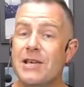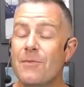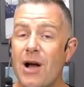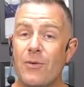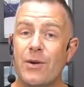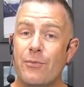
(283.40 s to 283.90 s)

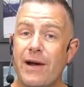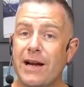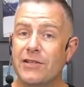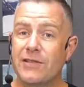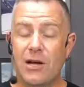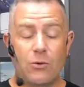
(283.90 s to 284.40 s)
might want to
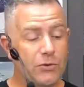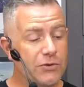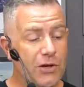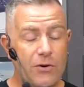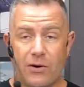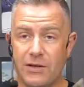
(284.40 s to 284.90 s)
practice that
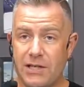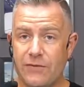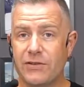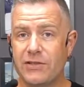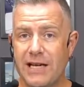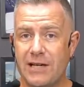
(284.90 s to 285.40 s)
also on
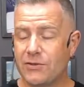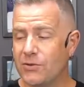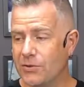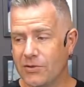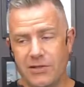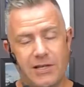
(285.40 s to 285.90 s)
different sound
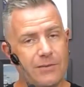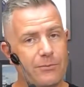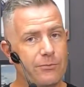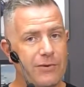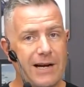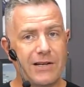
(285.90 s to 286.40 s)
sources. You can
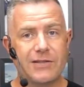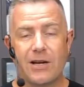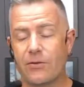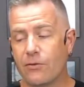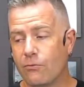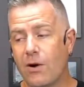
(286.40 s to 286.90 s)
practice that
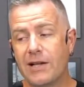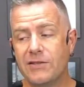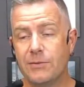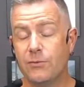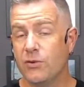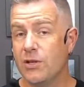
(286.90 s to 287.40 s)
on the ride
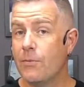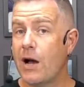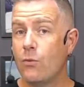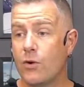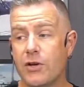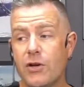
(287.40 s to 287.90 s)
cymbal. You
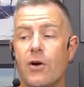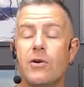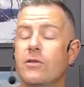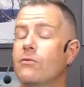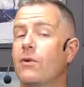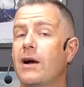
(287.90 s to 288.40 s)
might want to go
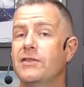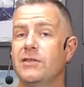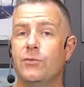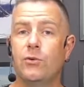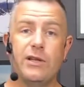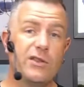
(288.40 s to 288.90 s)
to the ride
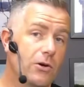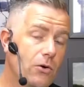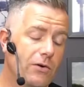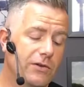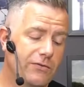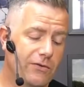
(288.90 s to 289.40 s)
cymbal in the
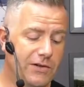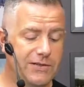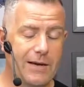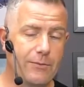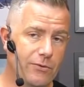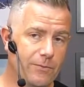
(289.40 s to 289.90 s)
chorus, for
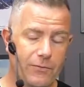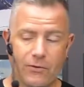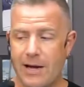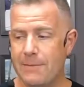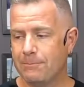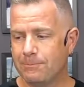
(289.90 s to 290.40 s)
example. All right?